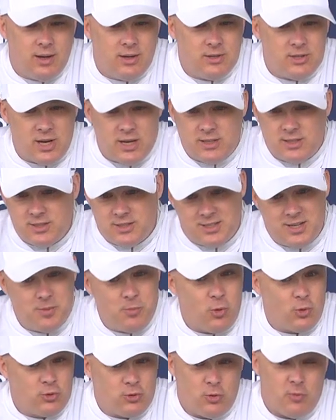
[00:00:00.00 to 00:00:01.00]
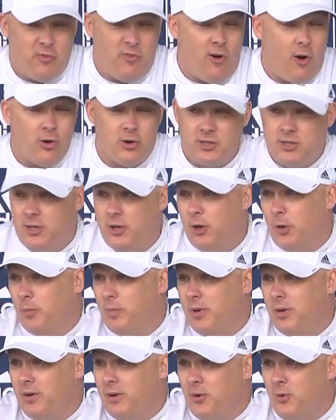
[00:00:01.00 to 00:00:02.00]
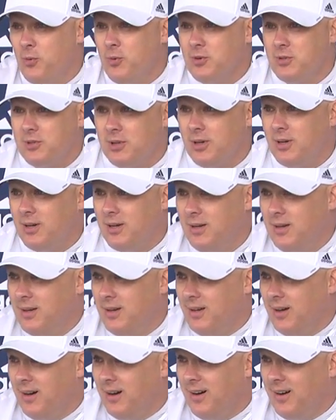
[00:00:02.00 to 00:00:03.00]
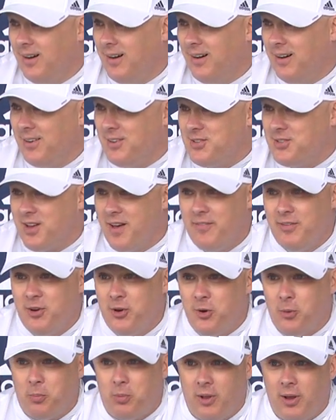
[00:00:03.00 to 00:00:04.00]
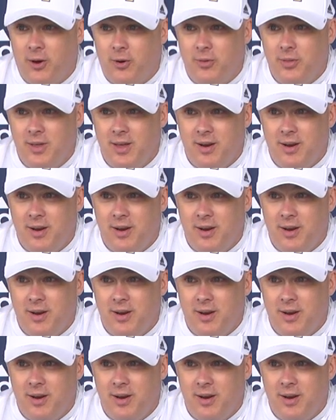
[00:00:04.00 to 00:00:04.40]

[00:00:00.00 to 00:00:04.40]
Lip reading: Jason Seymour, Travarse Tillman, who was a 7-year player in the